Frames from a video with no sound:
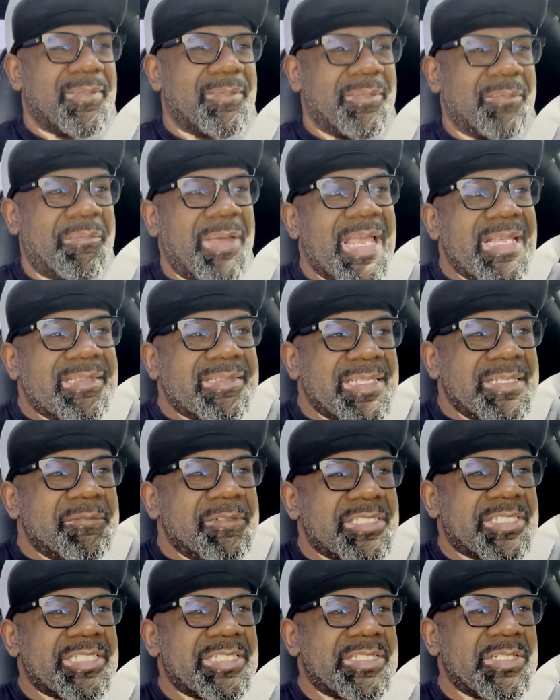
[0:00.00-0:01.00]
May see
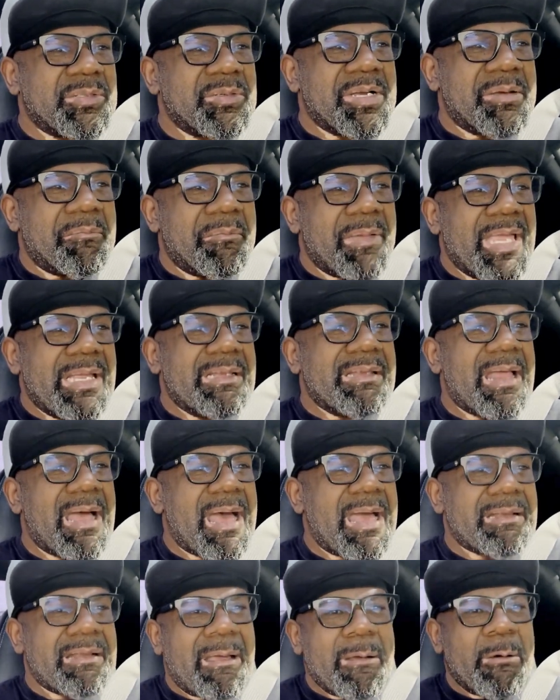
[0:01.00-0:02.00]
what she do, I may
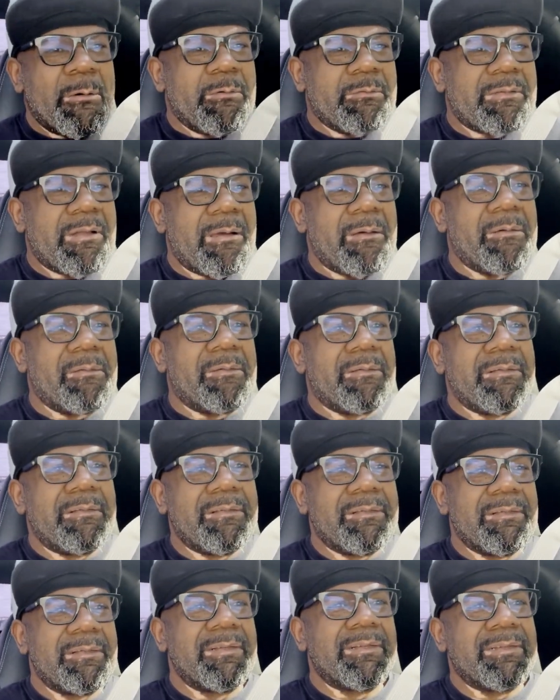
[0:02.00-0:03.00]
not, I don't know.
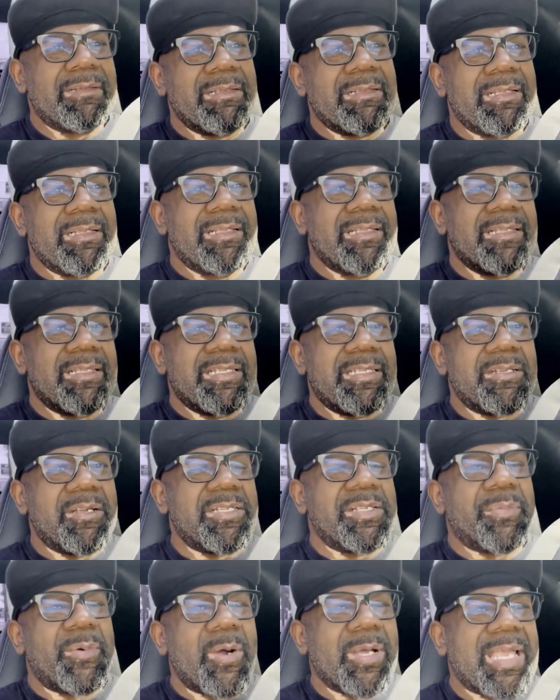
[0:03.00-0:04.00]
You know,
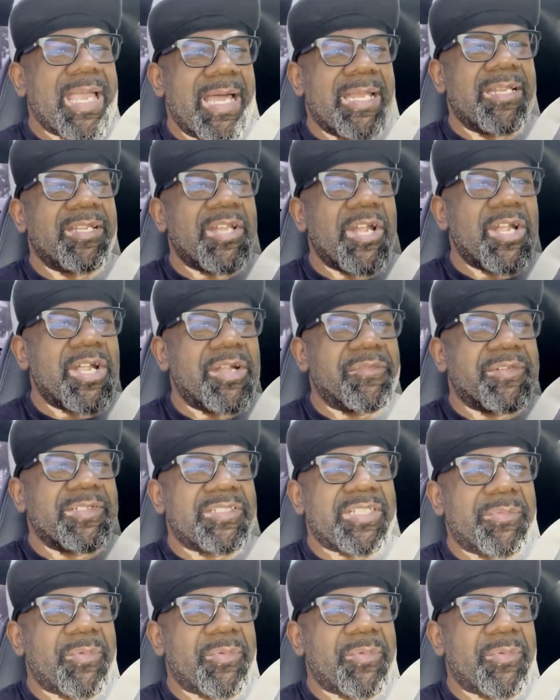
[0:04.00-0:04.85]
your boy kind of nervous,